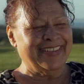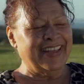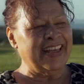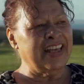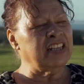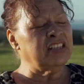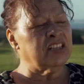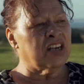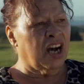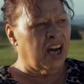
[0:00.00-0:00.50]

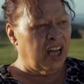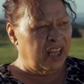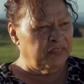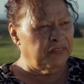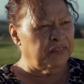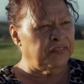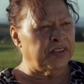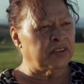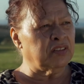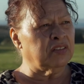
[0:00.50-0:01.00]
And I
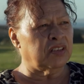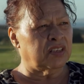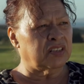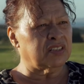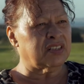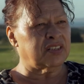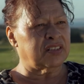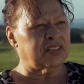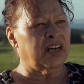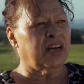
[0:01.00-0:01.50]
feel
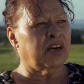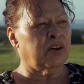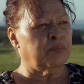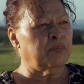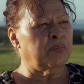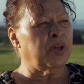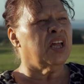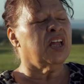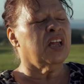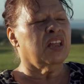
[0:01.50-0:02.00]
that
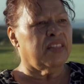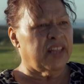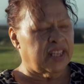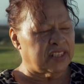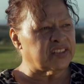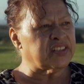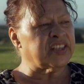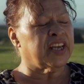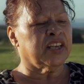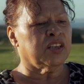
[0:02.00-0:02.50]

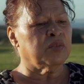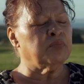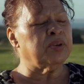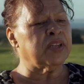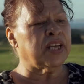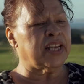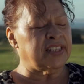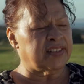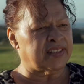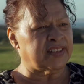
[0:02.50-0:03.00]
that's taken
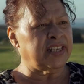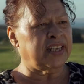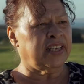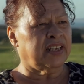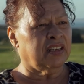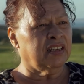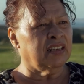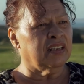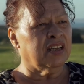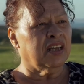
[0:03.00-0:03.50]
place
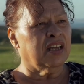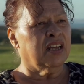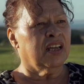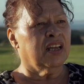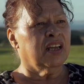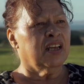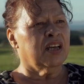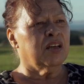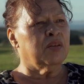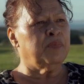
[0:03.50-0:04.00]
here
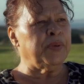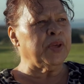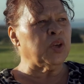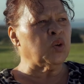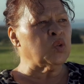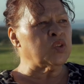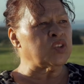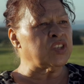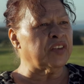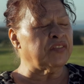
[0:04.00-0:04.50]

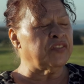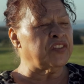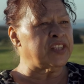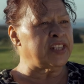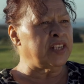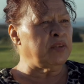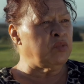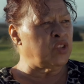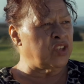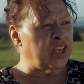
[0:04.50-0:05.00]
because I
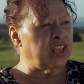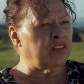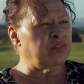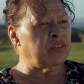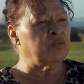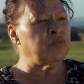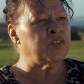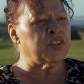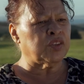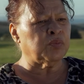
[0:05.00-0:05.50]
seem to have
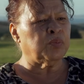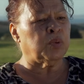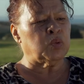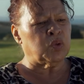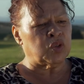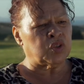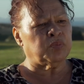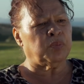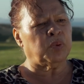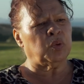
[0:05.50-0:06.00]
invisible
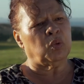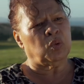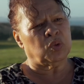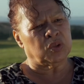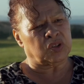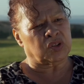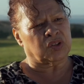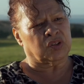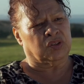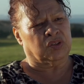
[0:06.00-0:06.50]

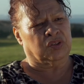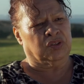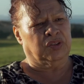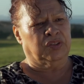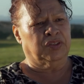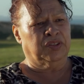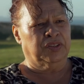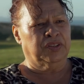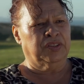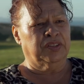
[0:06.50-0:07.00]
support.
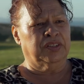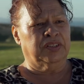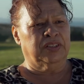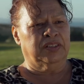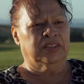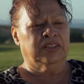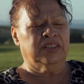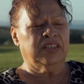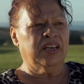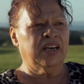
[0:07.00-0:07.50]

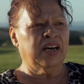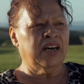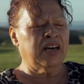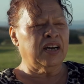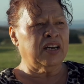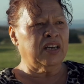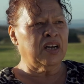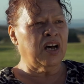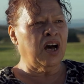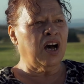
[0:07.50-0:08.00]

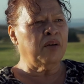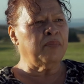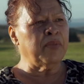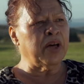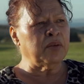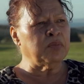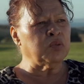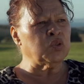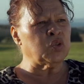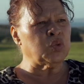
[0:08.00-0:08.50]
I'm
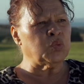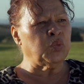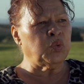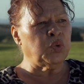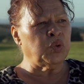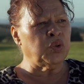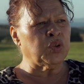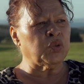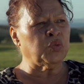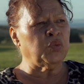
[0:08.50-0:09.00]
able to
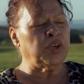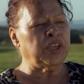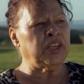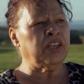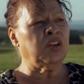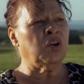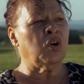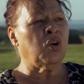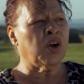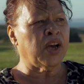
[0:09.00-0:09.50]
work
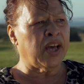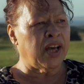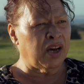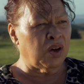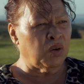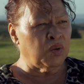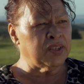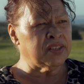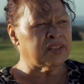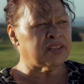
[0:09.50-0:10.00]
really long
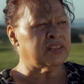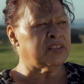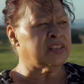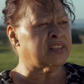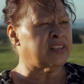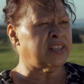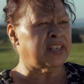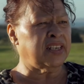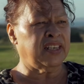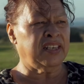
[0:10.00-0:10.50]
hours and
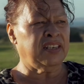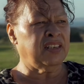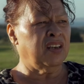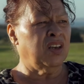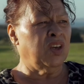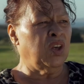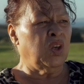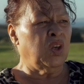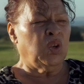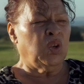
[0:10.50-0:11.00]
see,
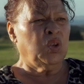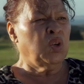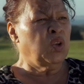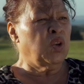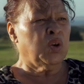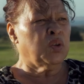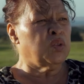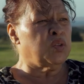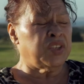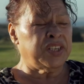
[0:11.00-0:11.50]
you
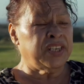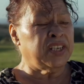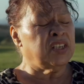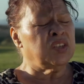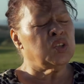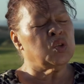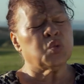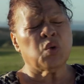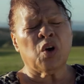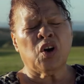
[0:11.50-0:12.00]
know,
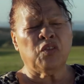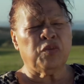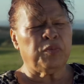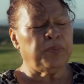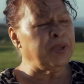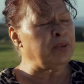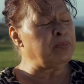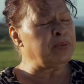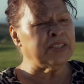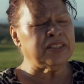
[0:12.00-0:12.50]
10, 12
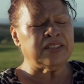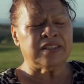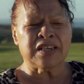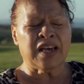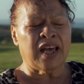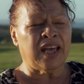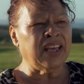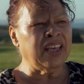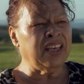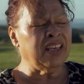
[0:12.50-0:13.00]
people a
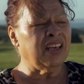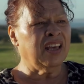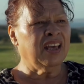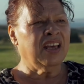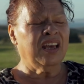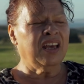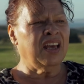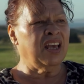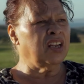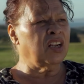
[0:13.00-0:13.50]
day,
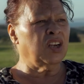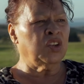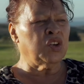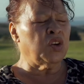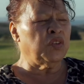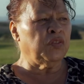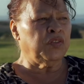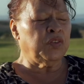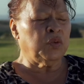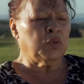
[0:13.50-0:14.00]
and I
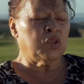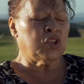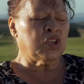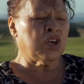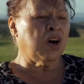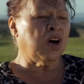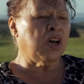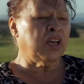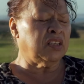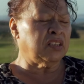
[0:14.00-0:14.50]
don't feel
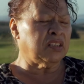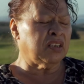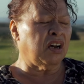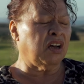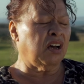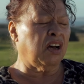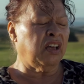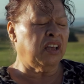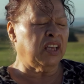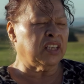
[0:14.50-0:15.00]
tired.
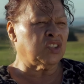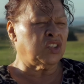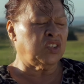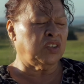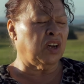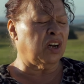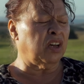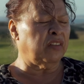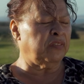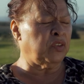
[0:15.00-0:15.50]
I
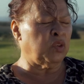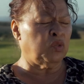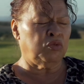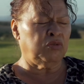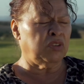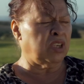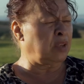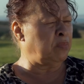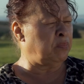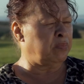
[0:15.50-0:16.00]
feel
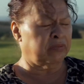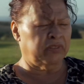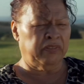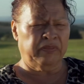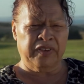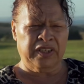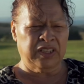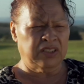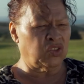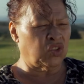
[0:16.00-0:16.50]
really
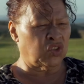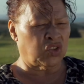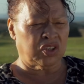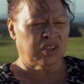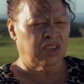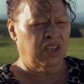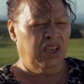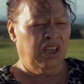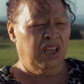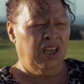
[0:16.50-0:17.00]
privileged
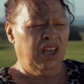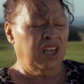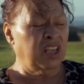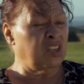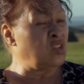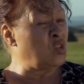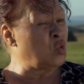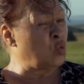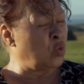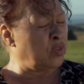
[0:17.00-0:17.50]

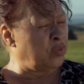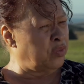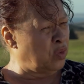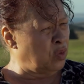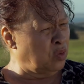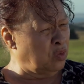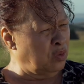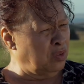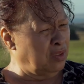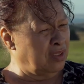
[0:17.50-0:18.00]
and
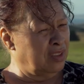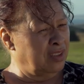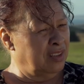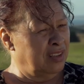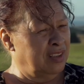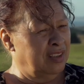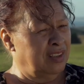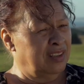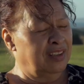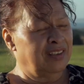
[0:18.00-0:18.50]
joyful.
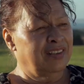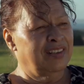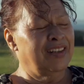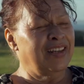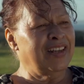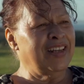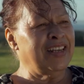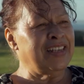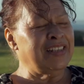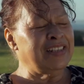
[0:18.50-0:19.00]

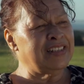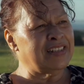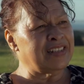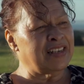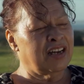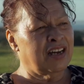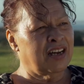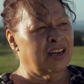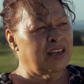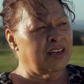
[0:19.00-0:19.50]
And
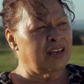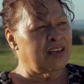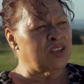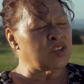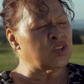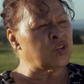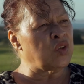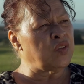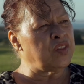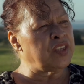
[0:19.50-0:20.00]

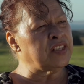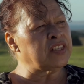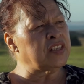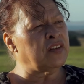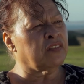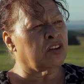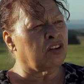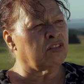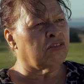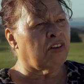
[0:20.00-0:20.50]
so there's
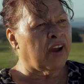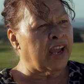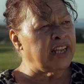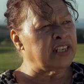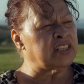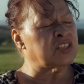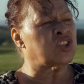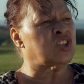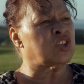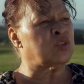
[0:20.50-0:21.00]
a
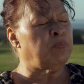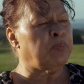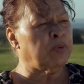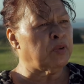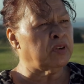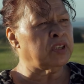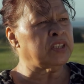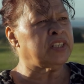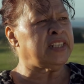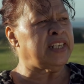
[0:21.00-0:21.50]
great
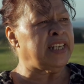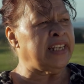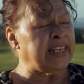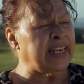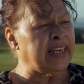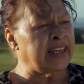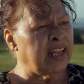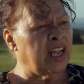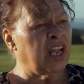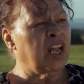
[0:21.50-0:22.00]
spirit
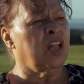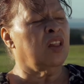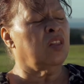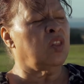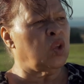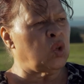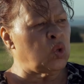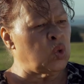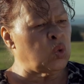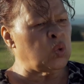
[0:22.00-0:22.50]
here
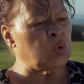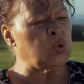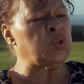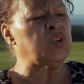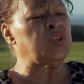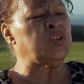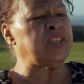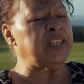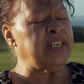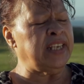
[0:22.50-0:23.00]
that
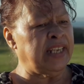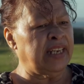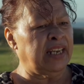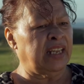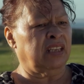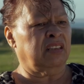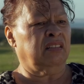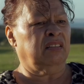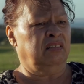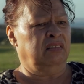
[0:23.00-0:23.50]
nurtures
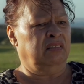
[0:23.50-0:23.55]
healing.